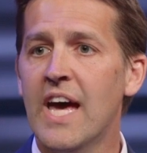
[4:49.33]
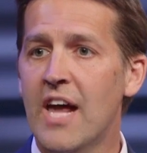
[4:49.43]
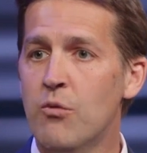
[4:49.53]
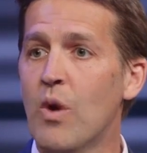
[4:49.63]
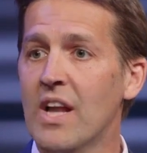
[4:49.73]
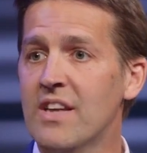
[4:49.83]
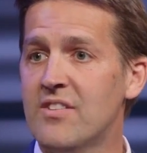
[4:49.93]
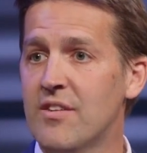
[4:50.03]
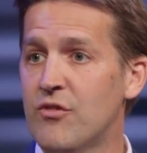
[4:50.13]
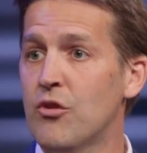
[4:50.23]
and
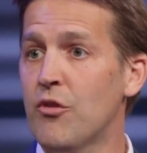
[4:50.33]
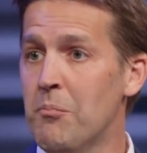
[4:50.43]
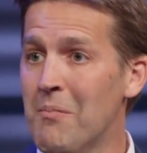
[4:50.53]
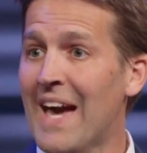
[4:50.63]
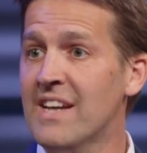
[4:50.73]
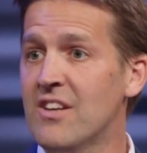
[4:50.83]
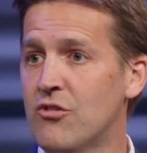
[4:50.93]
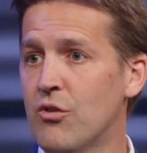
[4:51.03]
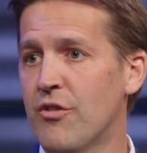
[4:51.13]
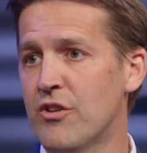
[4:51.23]
relative to the
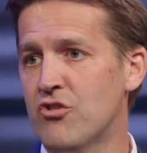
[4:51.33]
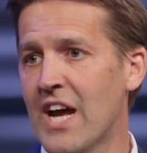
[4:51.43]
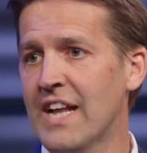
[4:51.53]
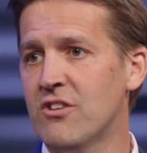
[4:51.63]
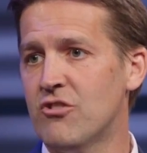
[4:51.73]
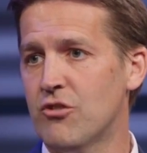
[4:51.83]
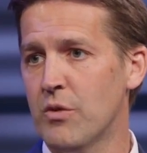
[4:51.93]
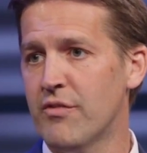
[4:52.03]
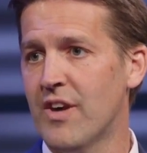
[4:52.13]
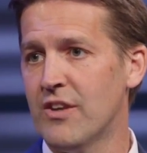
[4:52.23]
magnitude of the challenges
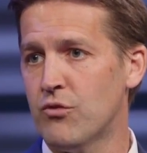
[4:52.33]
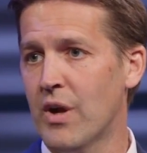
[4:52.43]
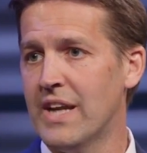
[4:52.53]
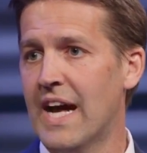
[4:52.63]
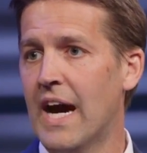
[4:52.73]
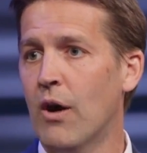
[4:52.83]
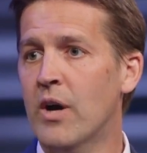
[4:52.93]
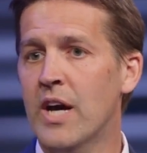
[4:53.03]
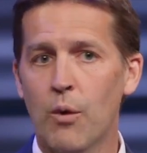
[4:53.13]
we face right now